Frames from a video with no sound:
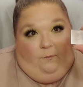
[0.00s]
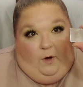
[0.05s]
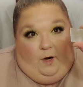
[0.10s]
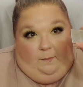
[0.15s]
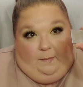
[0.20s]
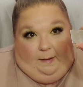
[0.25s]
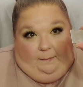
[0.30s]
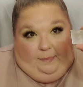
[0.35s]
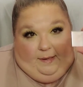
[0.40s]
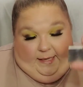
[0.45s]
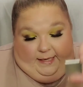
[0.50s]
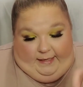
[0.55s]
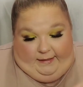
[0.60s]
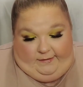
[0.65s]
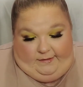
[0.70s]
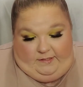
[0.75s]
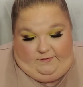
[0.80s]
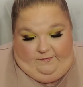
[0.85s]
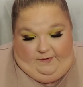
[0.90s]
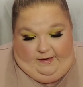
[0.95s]
One of my
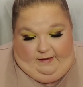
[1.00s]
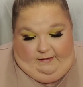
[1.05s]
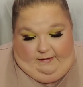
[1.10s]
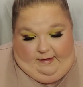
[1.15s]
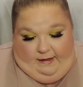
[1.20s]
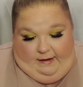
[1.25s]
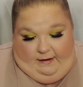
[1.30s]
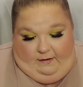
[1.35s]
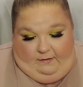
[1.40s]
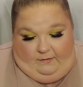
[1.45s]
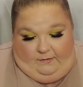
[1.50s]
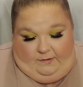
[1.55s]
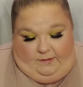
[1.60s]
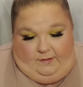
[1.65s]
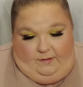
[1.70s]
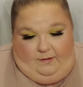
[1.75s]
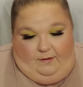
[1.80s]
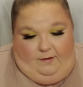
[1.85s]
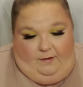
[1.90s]
pans fell out.